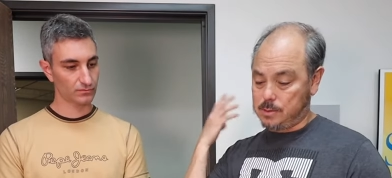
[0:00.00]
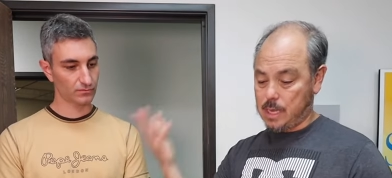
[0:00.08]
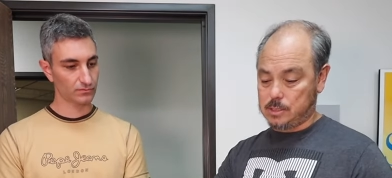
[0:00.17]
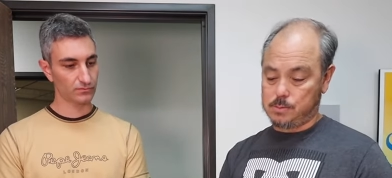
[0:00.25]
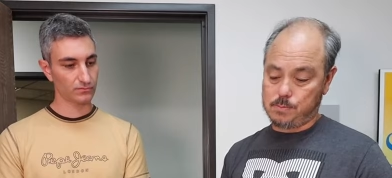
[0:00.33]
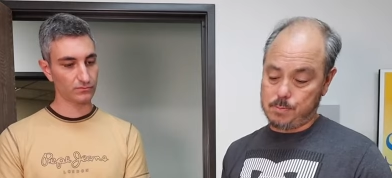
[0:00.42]

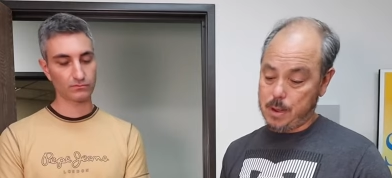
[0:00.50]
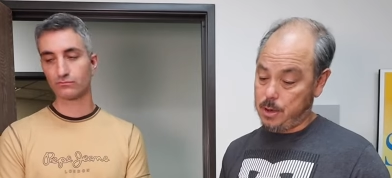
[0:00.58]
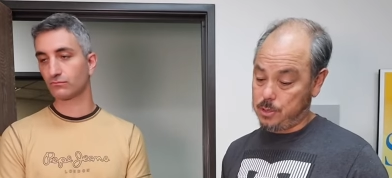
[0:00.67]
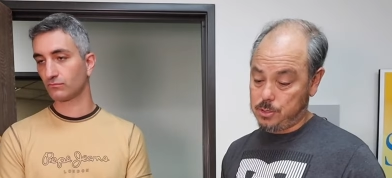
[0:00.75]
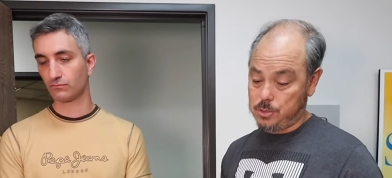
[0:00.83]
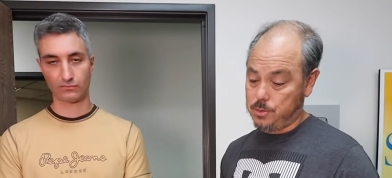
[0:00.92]
Speaker 1: that's better
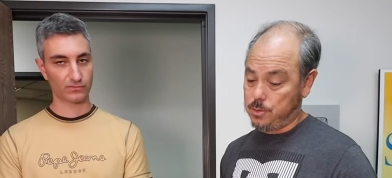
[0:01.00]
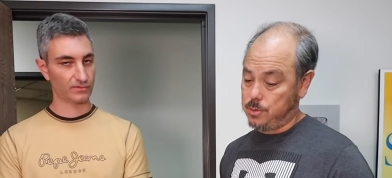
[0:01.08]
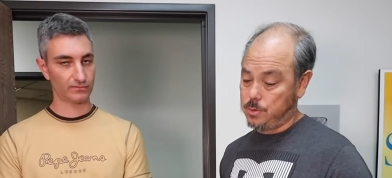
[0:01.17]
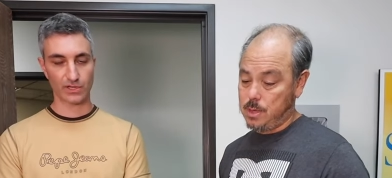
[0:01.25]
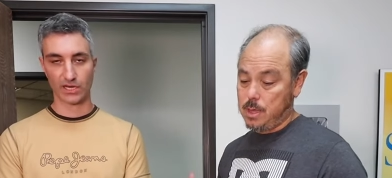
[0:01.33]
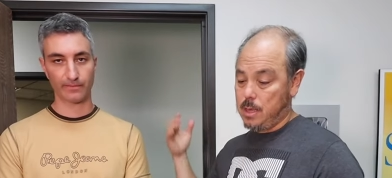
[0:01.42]

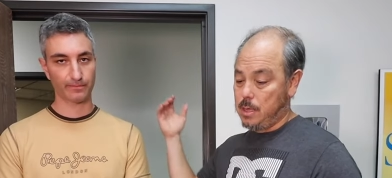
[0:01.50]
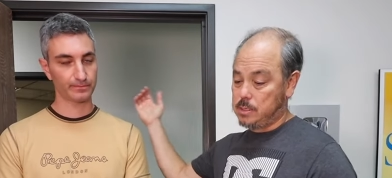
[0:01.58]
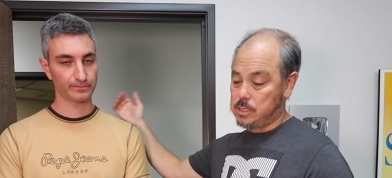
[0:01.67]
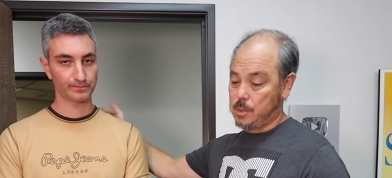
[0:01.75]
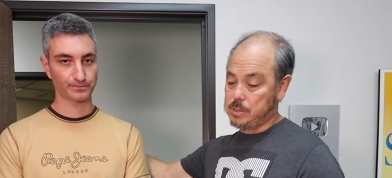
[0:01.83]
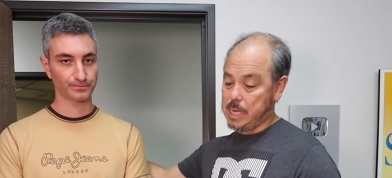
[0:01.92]
too. Yeah.
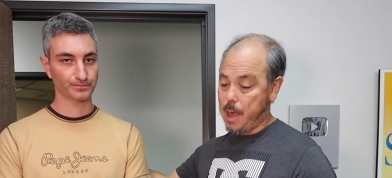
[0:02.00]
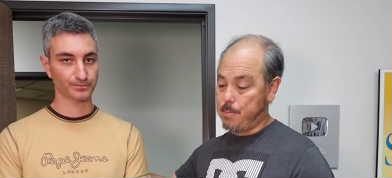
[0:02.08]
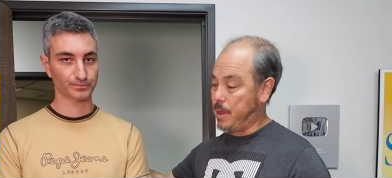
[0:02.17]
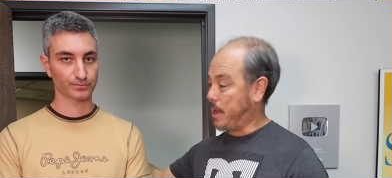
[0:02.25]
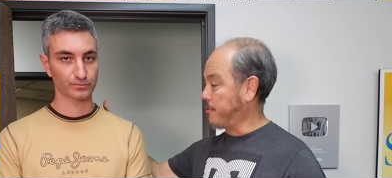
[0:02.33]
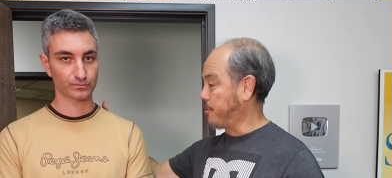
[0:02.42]
Subscap
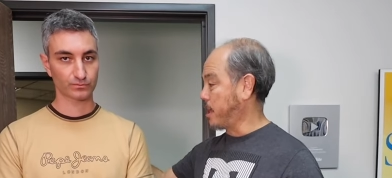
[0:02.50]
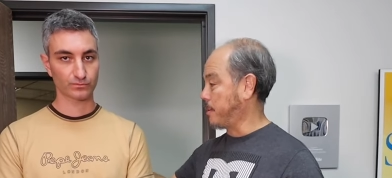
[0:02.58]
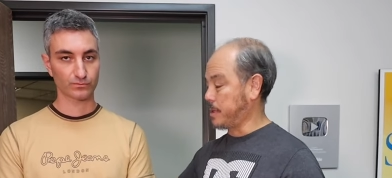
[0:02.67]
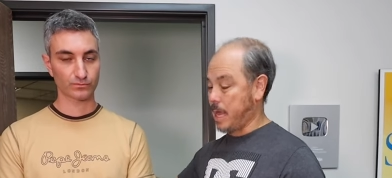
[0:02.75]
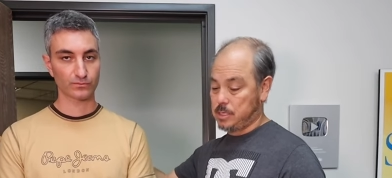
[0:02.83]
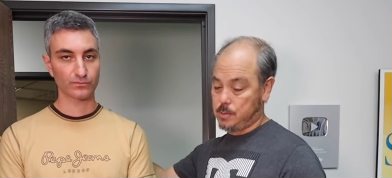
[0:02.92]
pain. I forgot what
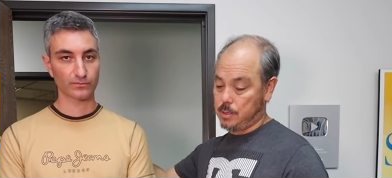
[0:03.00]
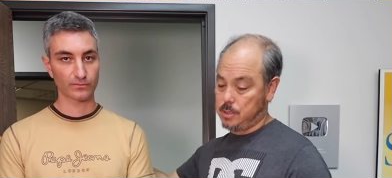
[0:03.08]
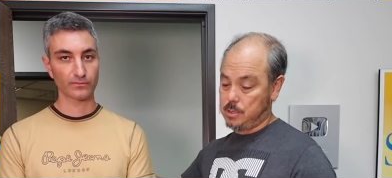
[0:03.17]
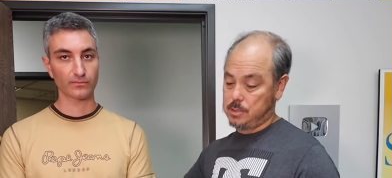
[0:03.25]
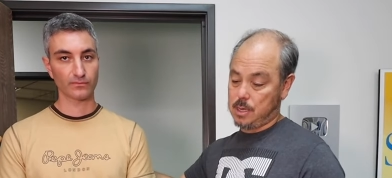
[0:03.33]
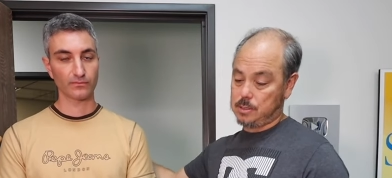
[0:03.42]
to ask about
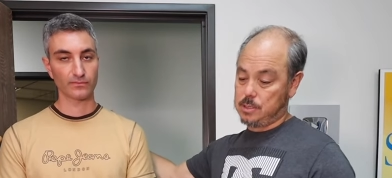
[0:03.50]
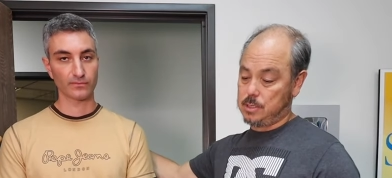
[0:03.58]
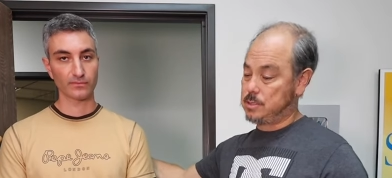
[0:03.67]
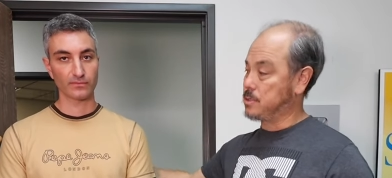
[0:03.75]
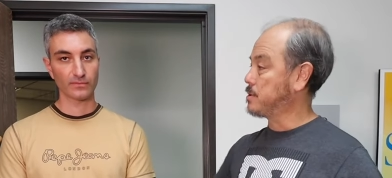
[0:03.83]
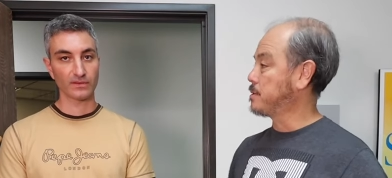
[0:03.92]
this. How's
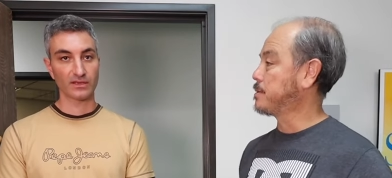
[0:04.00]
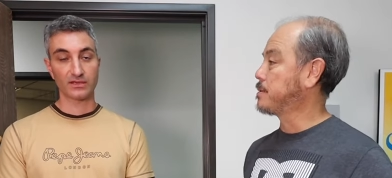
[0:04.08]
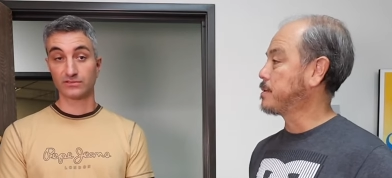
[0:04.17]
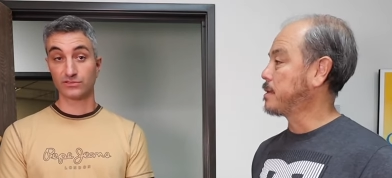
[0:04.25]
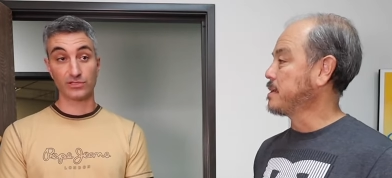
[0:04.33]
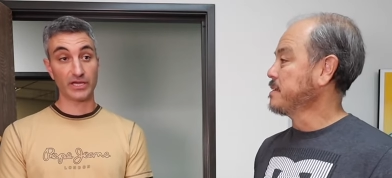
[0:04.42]
this?
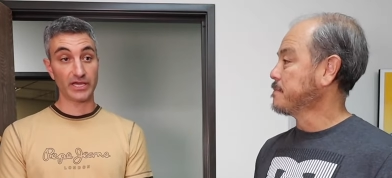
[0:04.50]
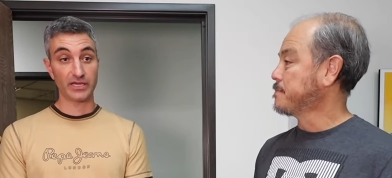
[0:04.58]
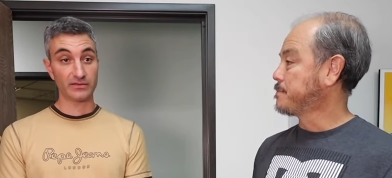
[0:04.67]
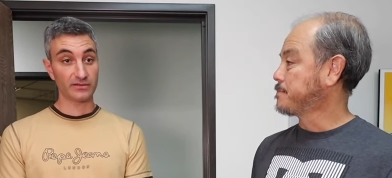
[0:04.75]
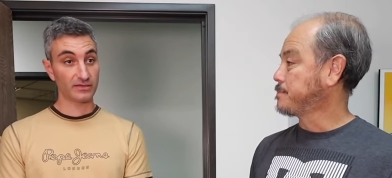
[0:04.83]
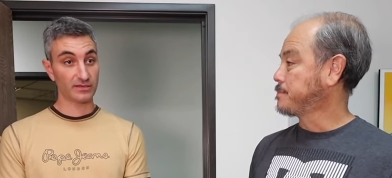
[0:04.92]

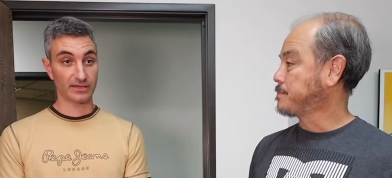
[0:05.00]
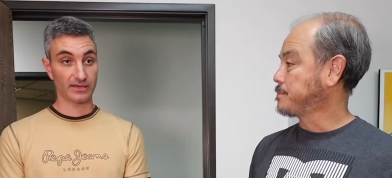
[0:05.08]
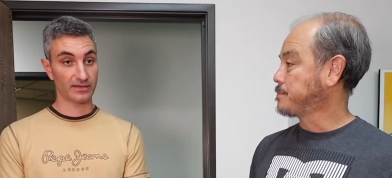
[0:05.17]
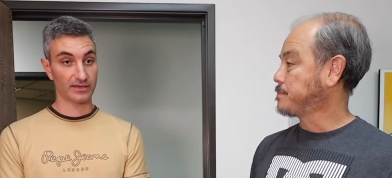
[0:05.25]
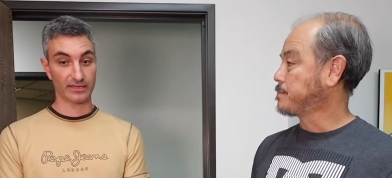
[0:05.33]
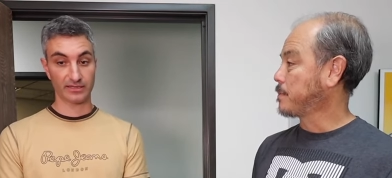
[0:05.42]
Today,
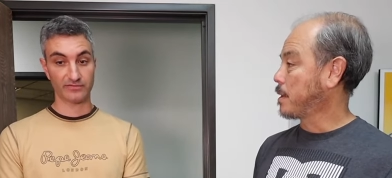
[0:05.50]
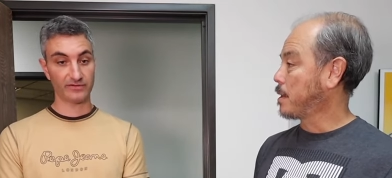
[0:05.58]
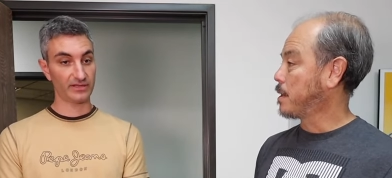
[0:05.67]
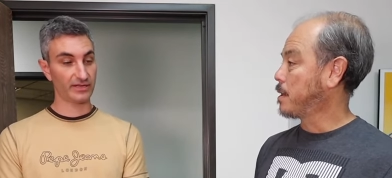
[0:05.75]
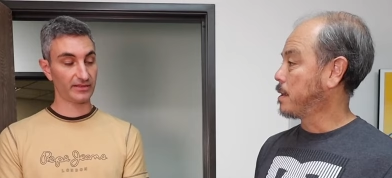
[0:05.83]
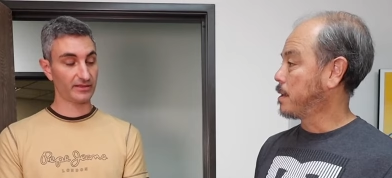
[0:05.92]
Speaker 2: I didn't feel
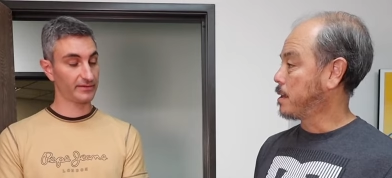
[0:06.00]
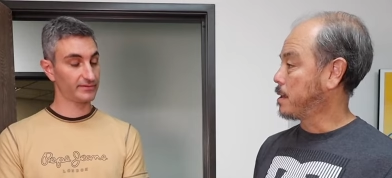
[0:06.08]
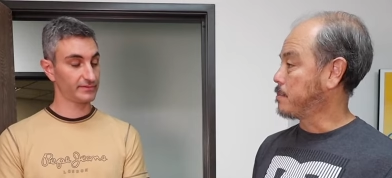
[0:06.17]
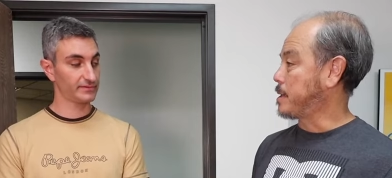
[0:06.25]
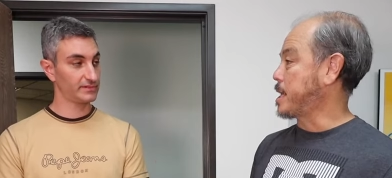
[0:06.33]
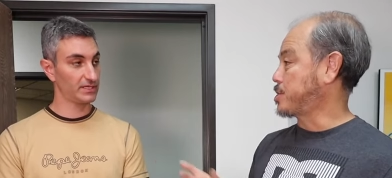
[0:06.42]
anything.
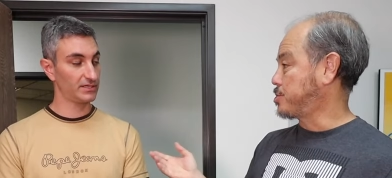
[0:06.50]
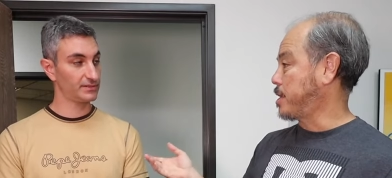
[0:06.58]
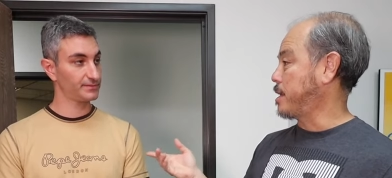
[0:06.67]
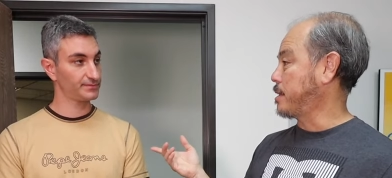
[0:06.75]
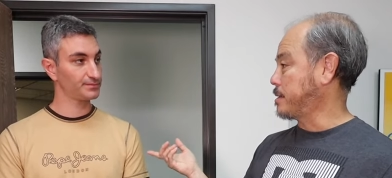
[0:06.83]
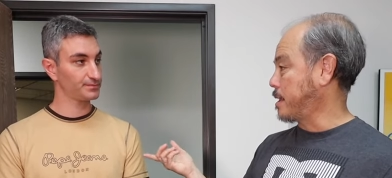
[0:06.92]
Speaker 1: But
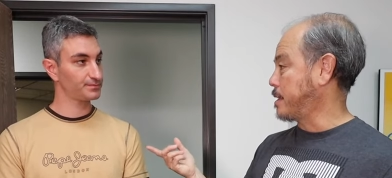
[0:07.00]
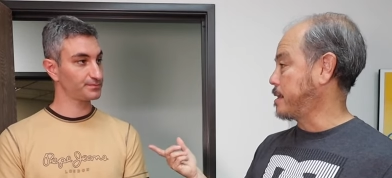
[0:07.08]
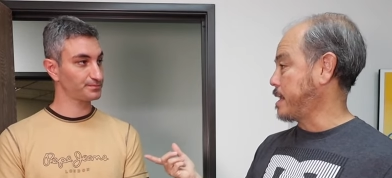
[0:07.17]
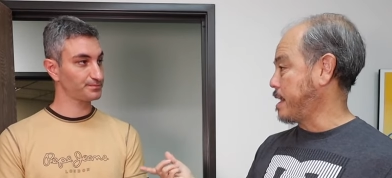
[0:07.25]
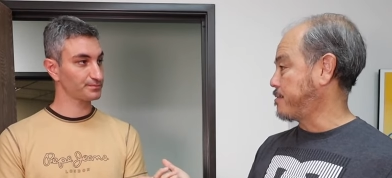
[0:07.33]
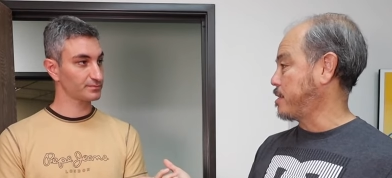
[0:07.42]
yesterday in the
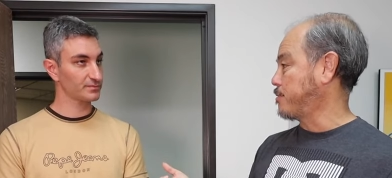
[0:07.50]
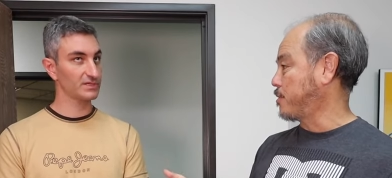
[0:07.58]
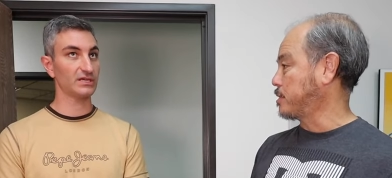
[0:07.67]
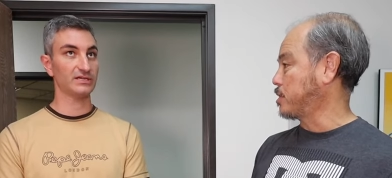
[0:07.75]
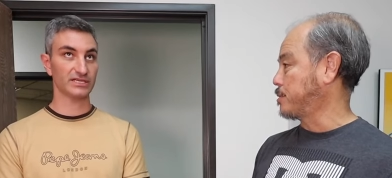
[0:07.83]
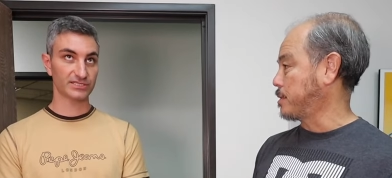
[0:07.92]
evening, you felt
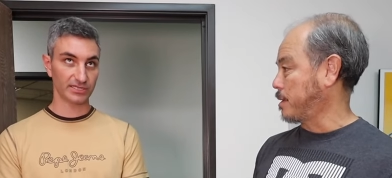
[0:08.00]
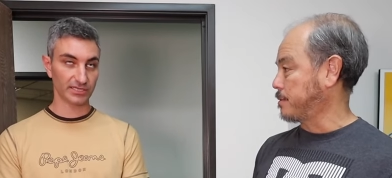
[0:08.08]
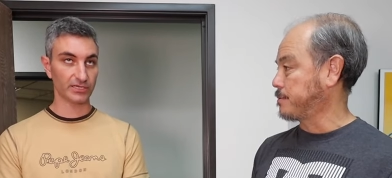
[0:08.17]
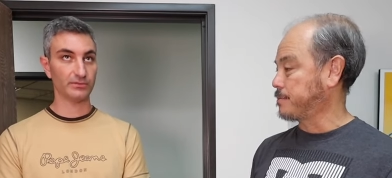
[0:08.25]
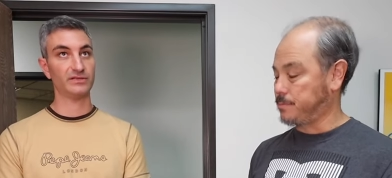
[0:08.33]
yeah, just a little